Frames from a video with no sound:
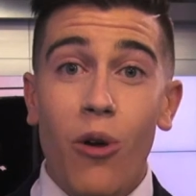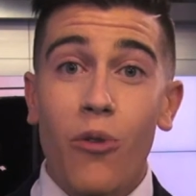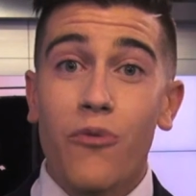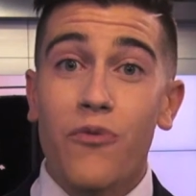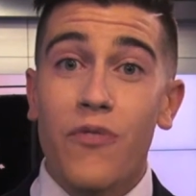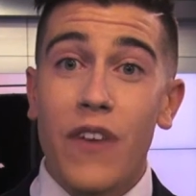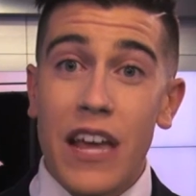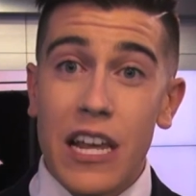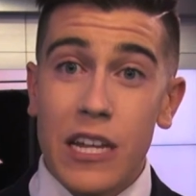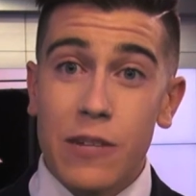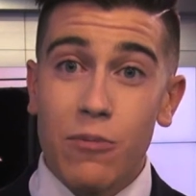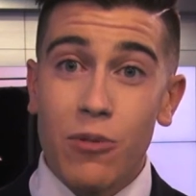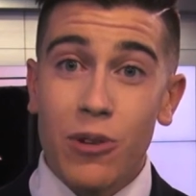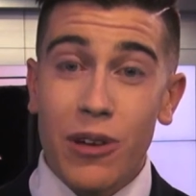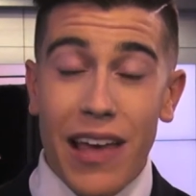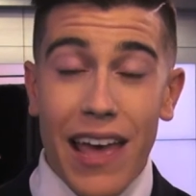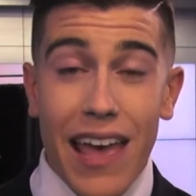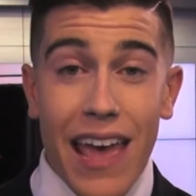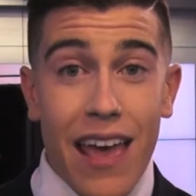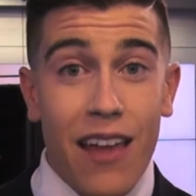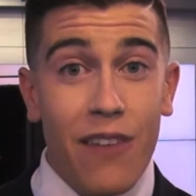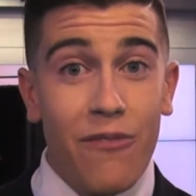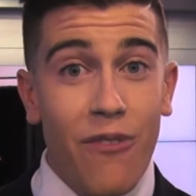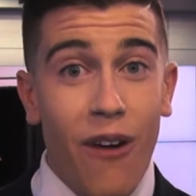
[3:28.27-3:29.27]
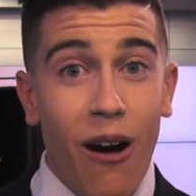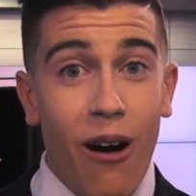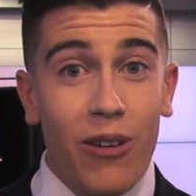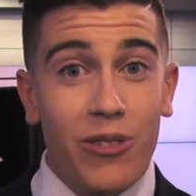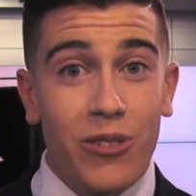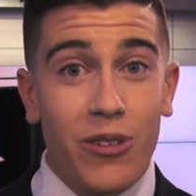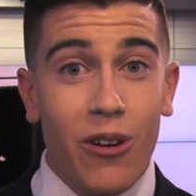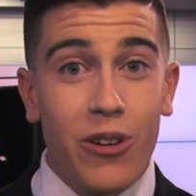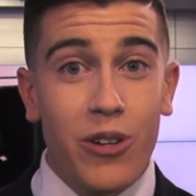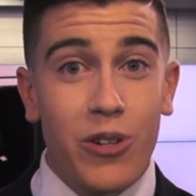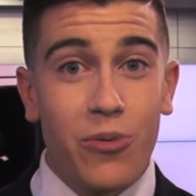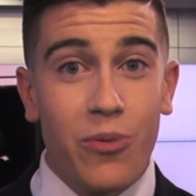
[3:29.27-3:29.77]
Facebook and follow us
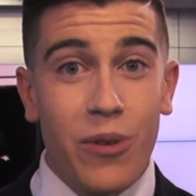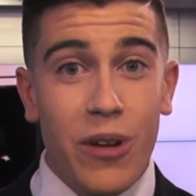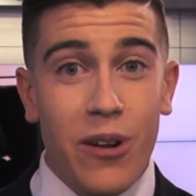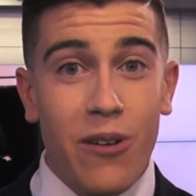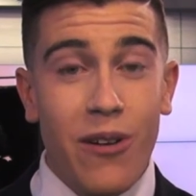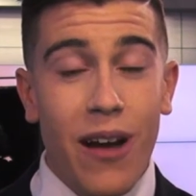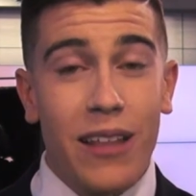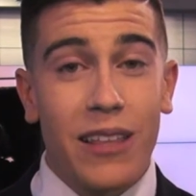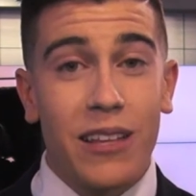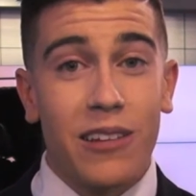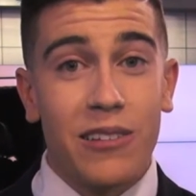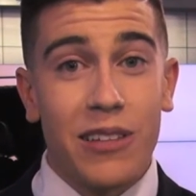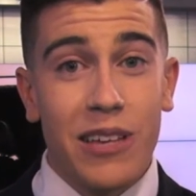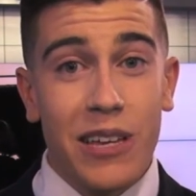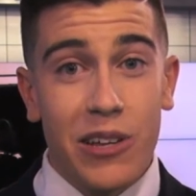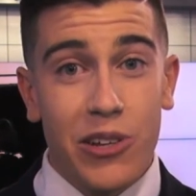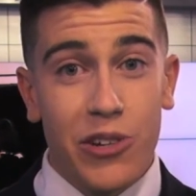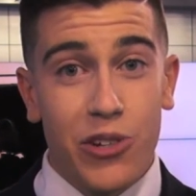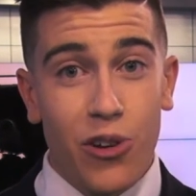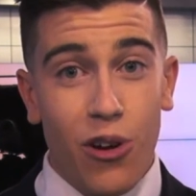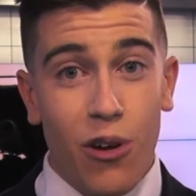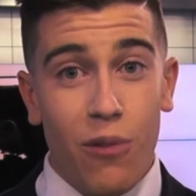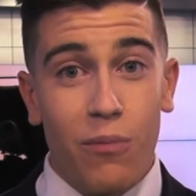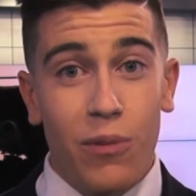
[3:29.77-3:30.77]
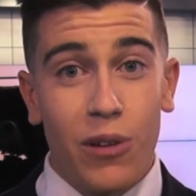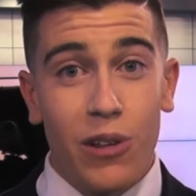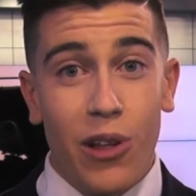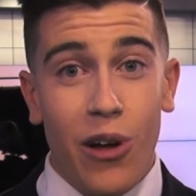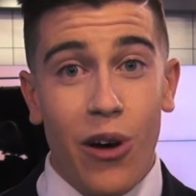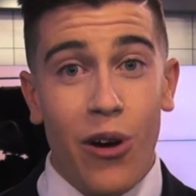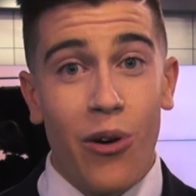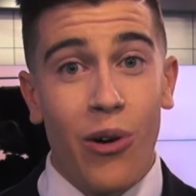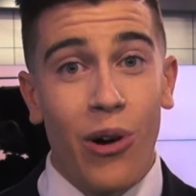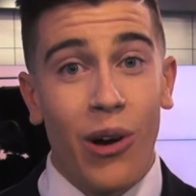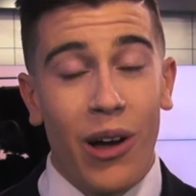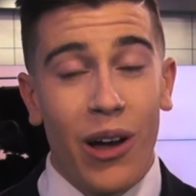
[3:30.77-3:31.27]
on Twitter at the links shown
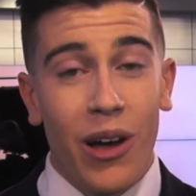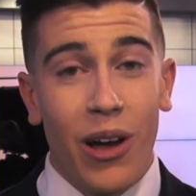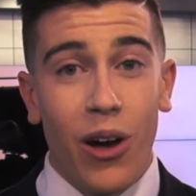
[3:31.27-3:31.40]
below.